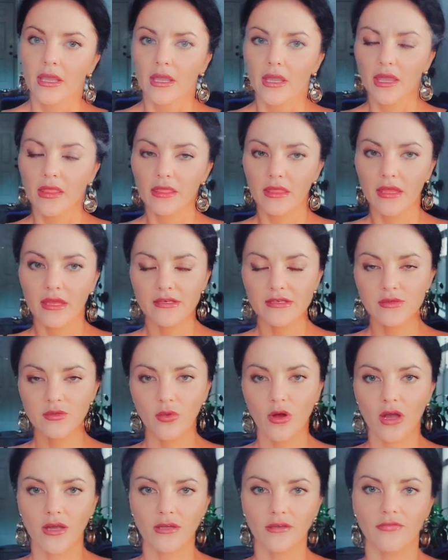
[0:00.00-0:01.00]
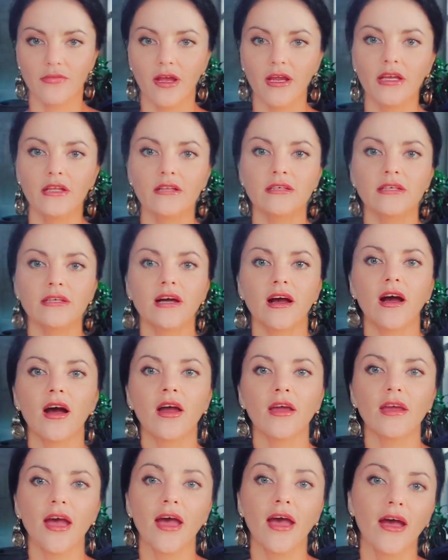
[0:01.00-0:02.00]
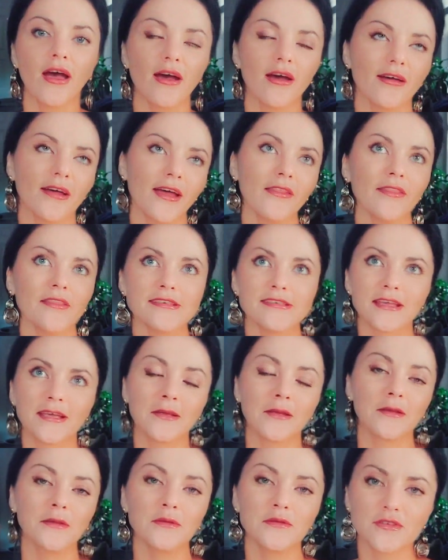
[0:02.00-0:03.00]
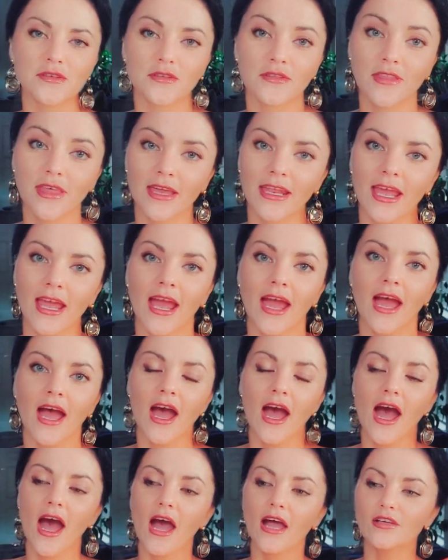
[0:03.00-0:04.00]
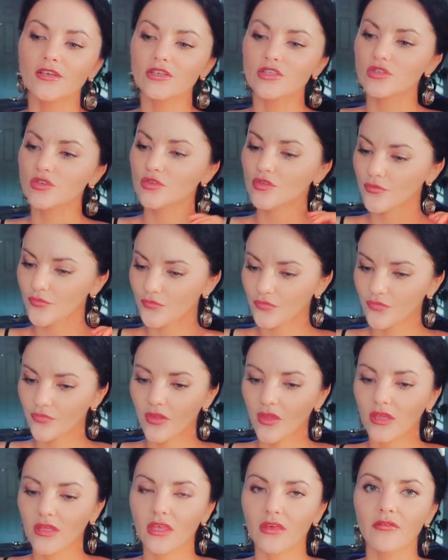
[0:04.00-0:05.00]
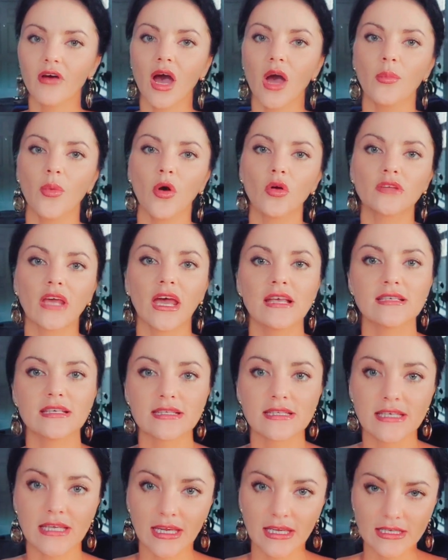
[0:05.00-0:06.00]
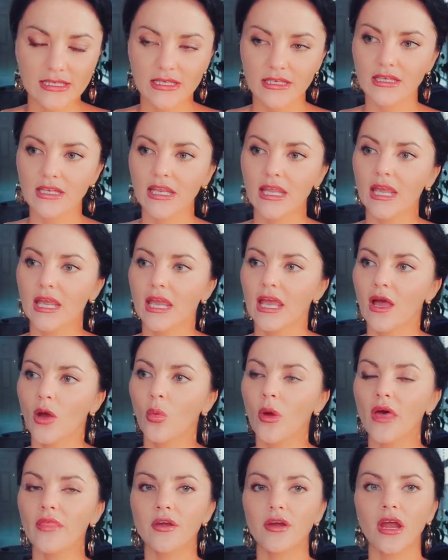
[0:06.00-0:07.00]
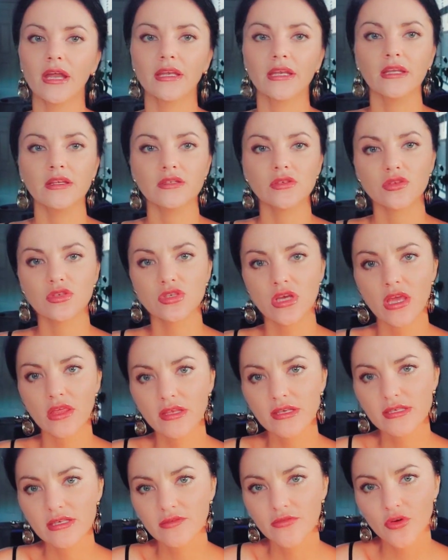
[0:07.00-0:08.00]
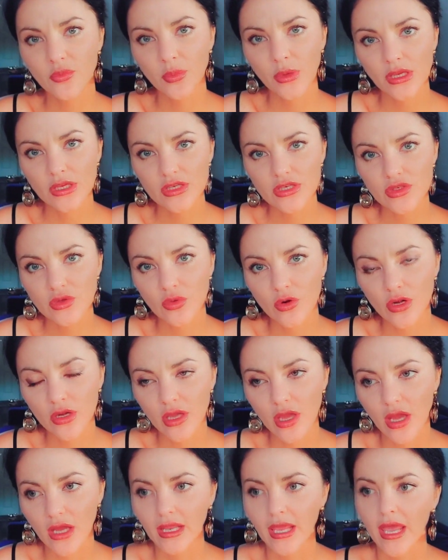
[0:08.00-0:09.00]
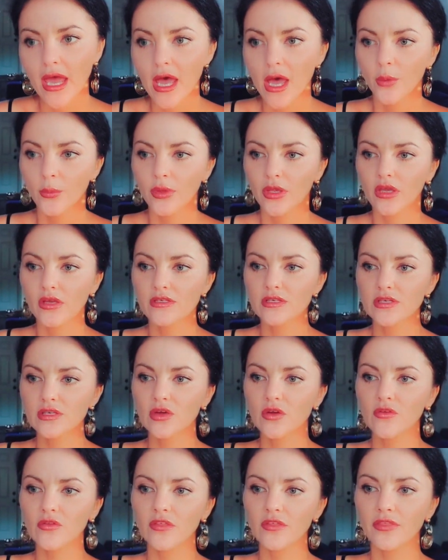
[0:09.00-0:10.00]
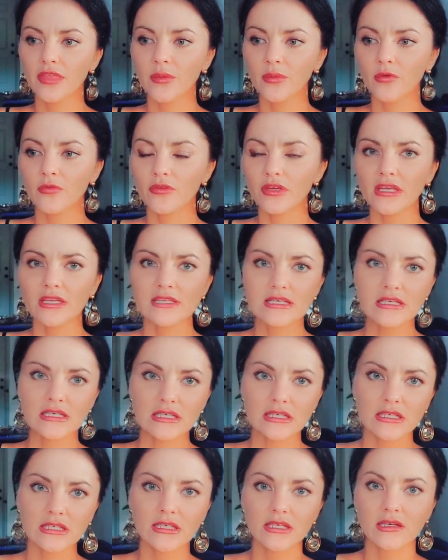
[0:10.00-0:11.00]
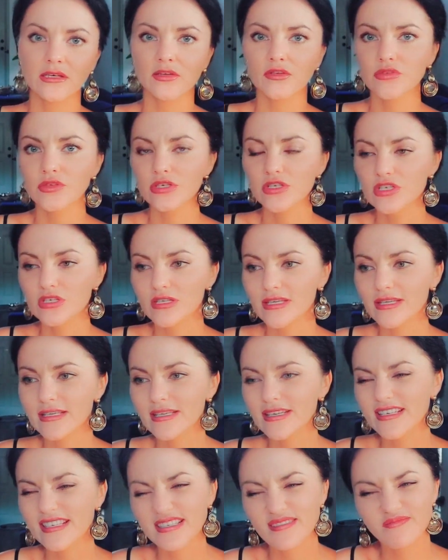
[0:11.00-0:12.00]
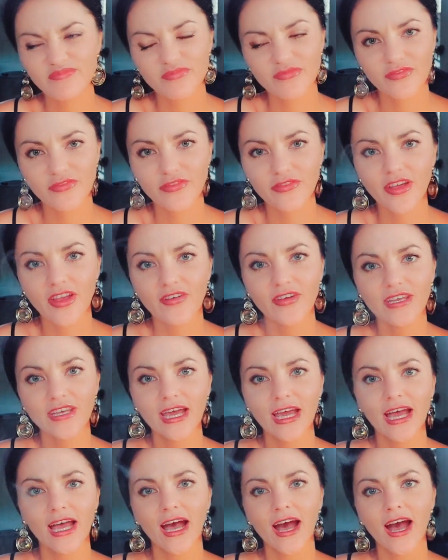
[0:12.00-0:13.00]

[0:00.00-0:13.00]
And that is why, finally, I had this conclusion that I should give up on hesitating whether I need to share this information or not. Because, you know, the theme of eating and nutrition is very